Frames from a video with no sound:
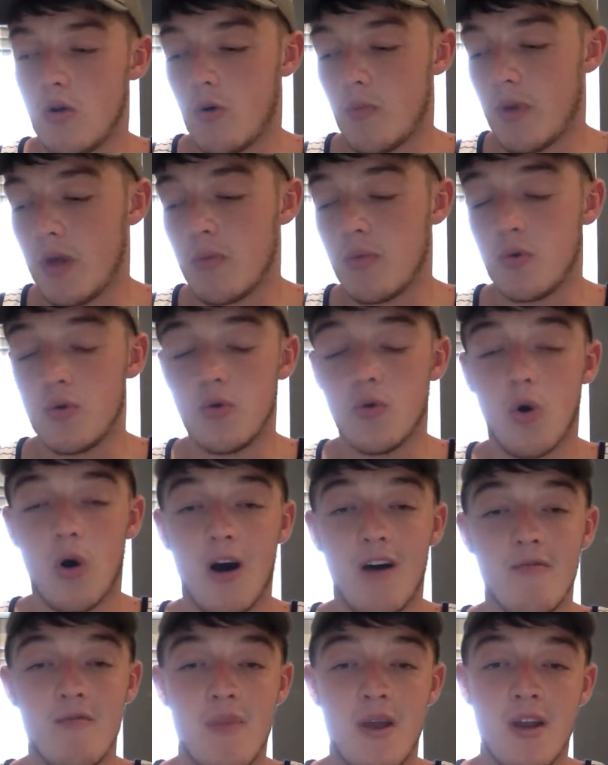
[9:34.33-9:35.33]
People who don't
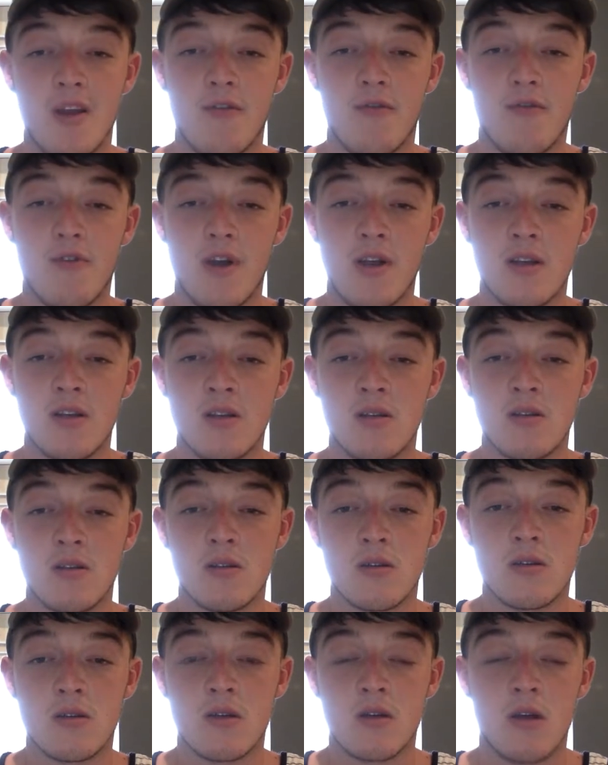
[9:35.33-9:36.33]
have many
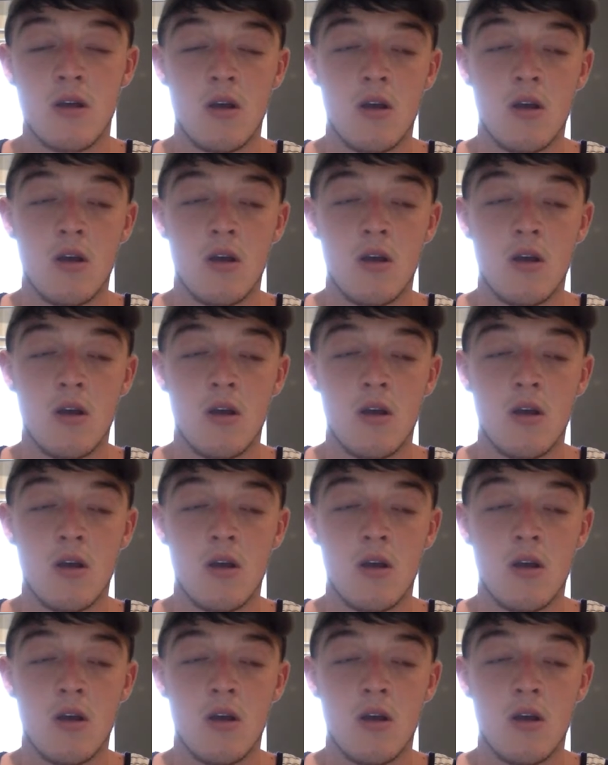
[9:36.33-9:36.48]
friends.